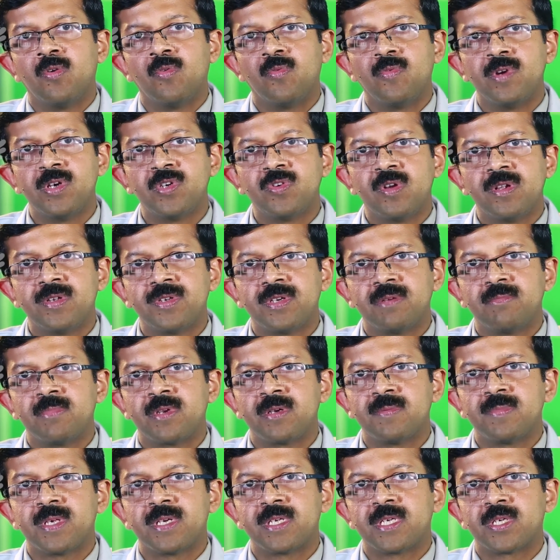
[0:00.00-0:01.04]
visual
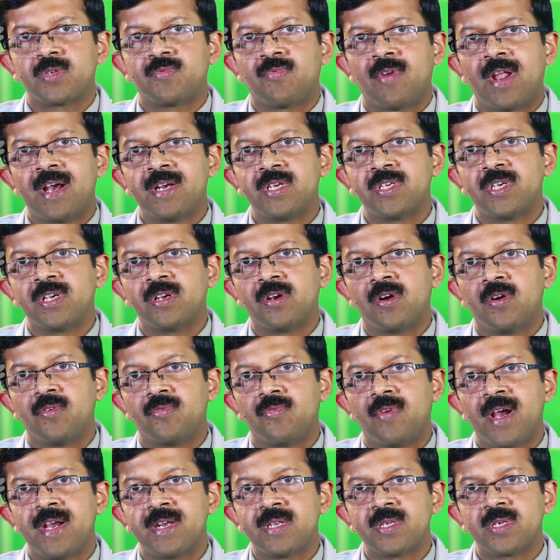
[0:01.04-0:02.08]
symptoms such as flashing
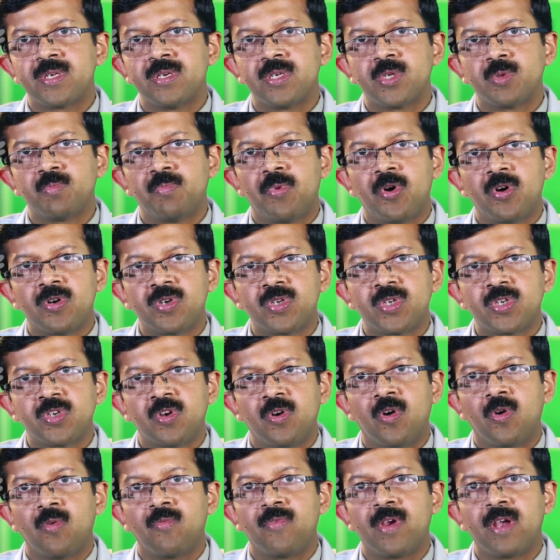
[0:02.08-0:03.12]
of lights, spots,
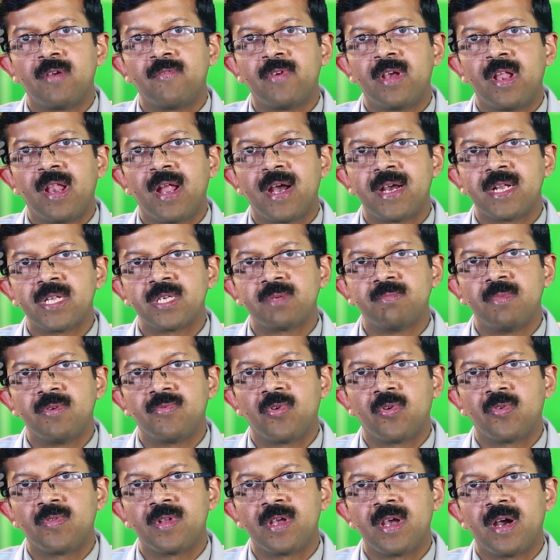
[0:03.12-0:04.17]
or wavy lines
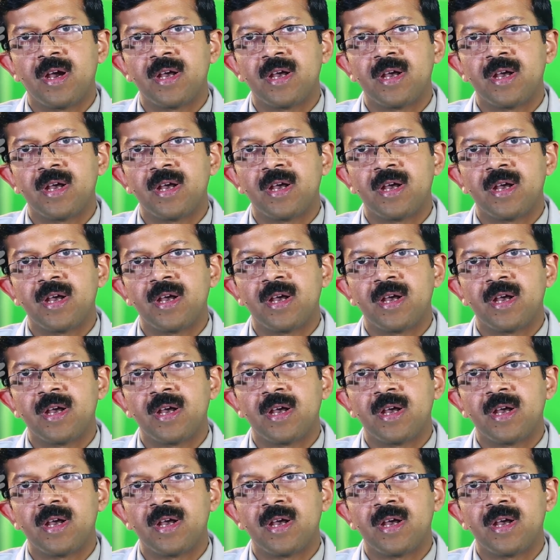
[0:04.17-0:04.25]
before the